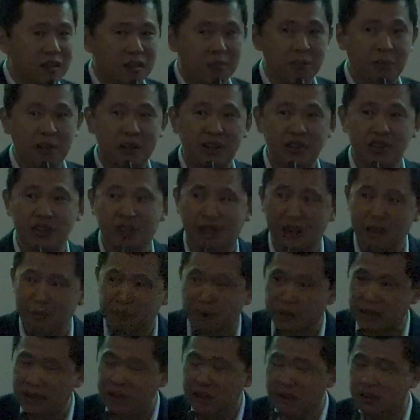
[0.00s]
biggest
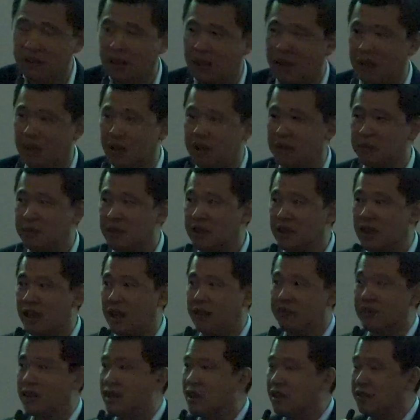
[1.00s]
company, being
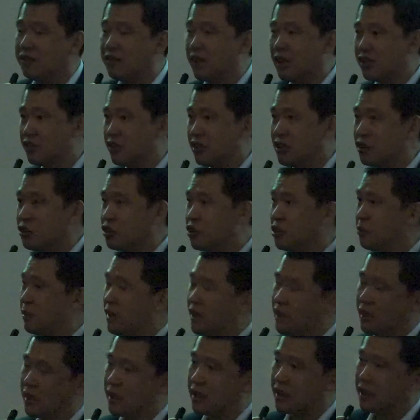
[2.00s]
heavily invested, used to
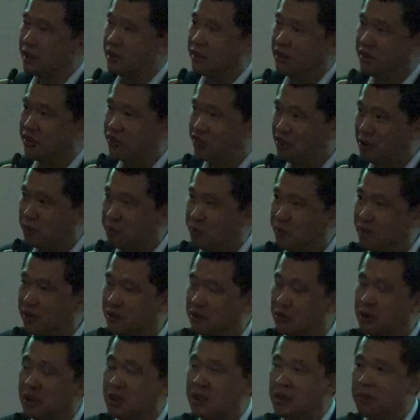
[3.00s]
be like in
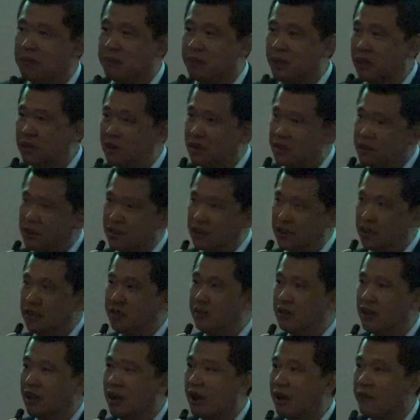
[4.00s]
CPU, but now they
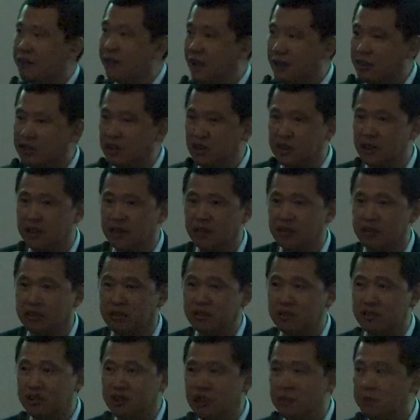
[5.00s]
venture
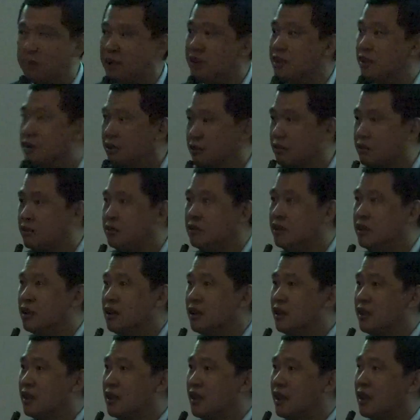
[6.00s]
into GPU
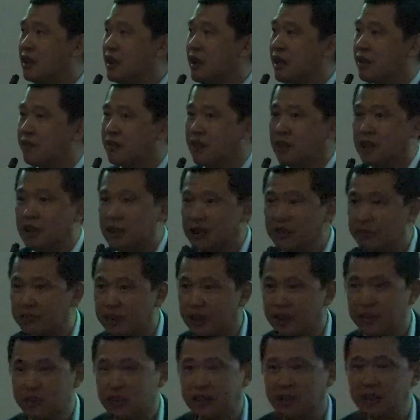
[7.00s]
and heavily
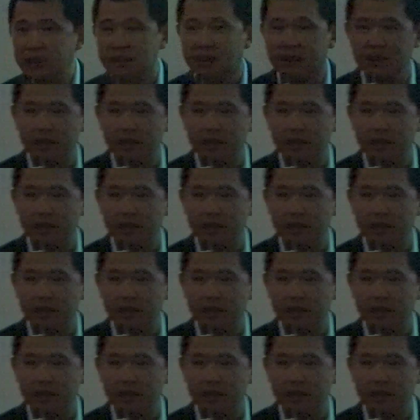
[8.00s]
investing